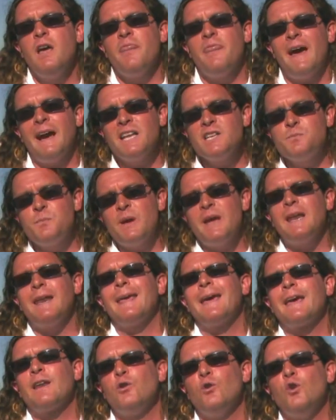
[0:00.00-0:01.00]
That is being
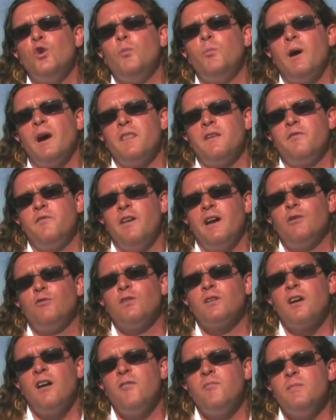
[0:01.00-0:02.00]
ignored by the
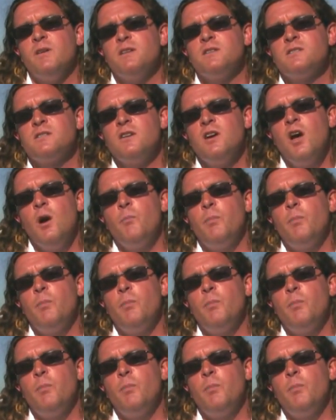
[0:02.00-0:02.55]
federal government.